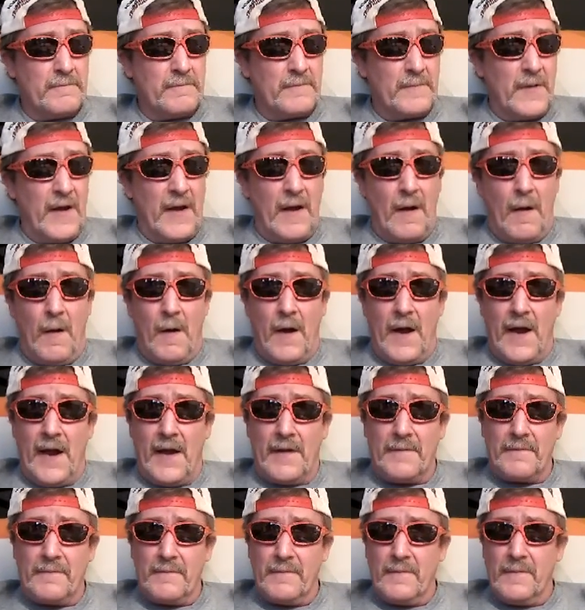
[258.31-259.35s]
They all
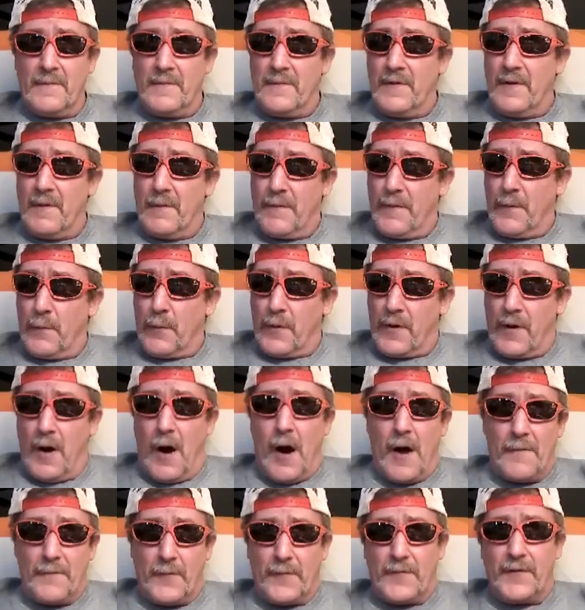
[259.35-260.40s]
had, there were
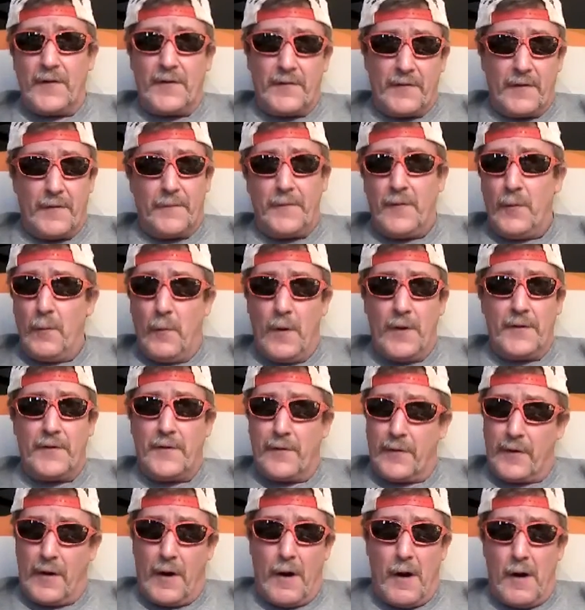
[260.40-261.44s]
conferences, and if you won
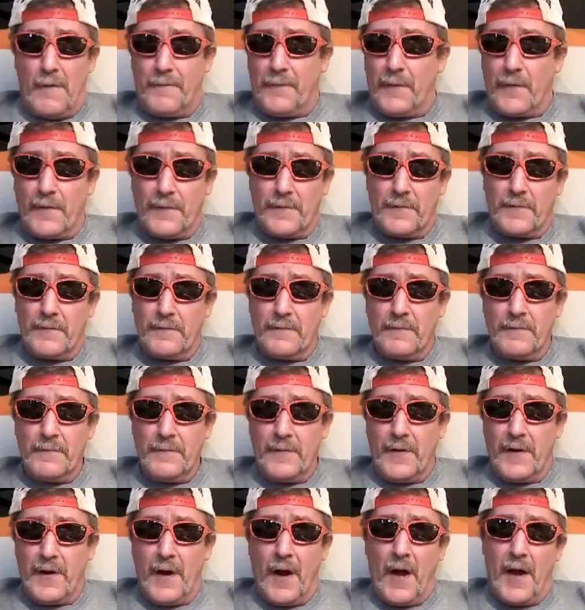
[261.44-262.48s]
your conference,
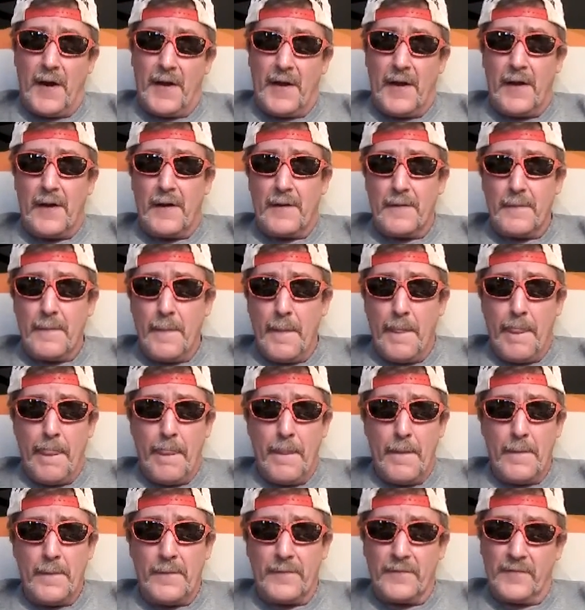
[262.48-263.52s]
you got in.
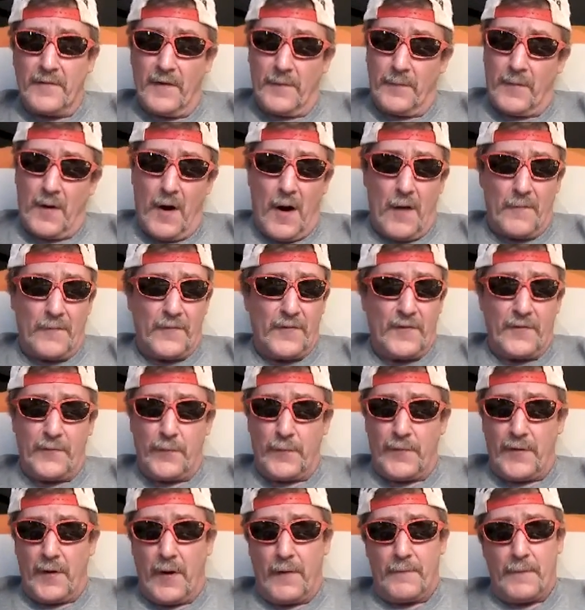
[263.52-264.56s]
And some conferences
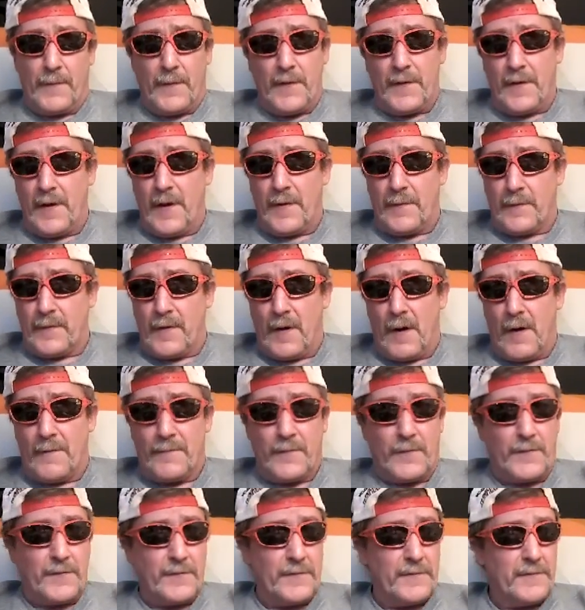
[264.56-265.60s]
were tougher than other
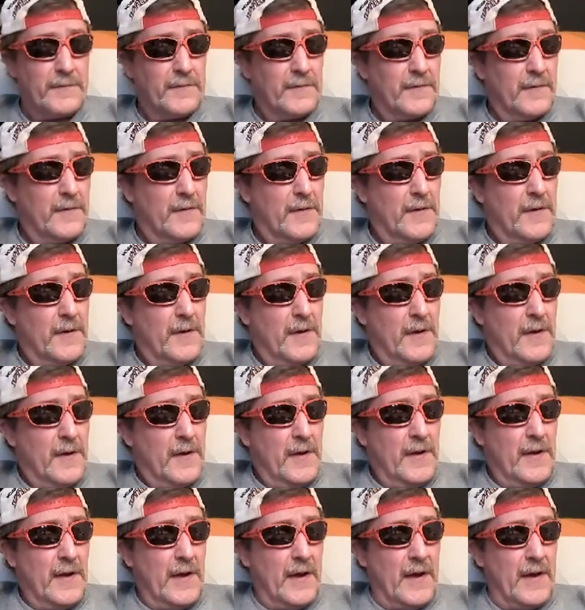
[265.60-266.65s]
conferences.
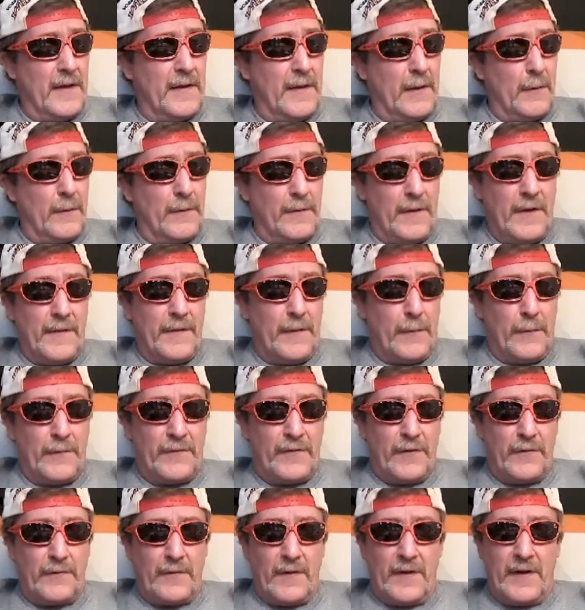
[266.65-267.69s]
And there was
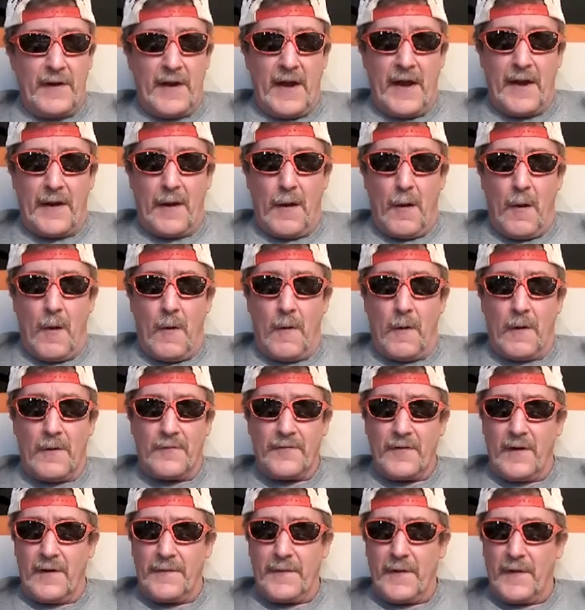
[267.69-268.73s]
usually an at-large,
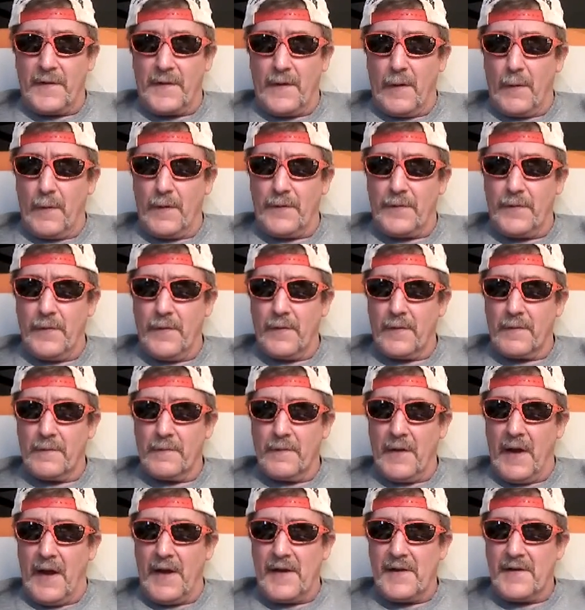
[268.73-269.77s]
and I think they only took
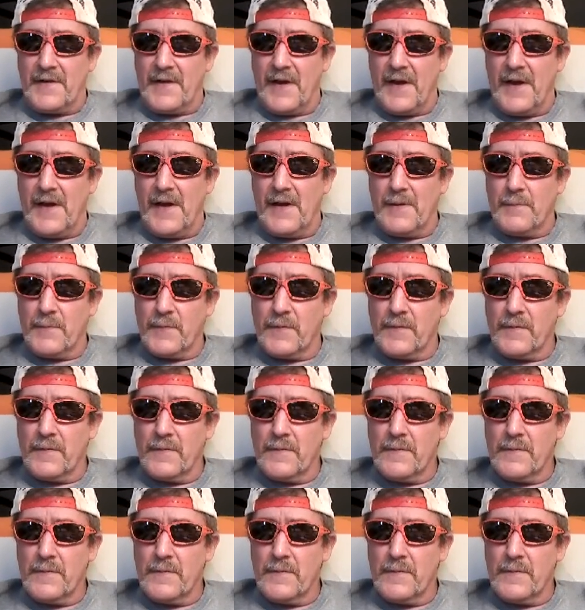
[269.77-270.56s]
8 teams